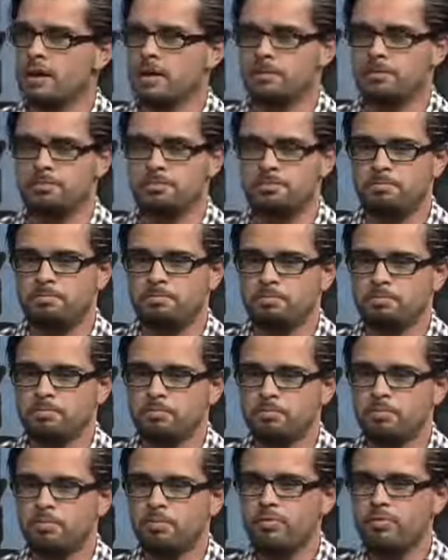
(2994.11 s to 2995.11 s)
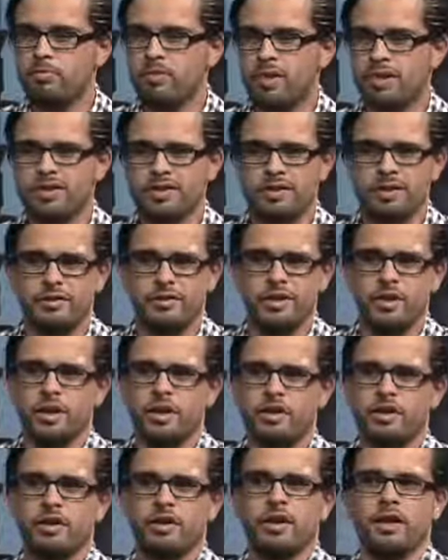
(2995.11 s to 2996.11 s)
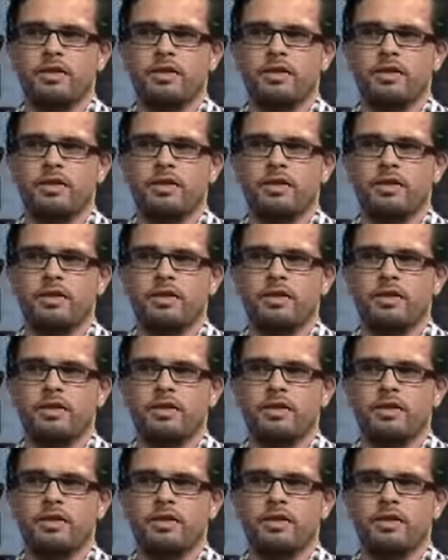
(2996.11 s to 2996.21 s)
Mm-hmm. There's different other,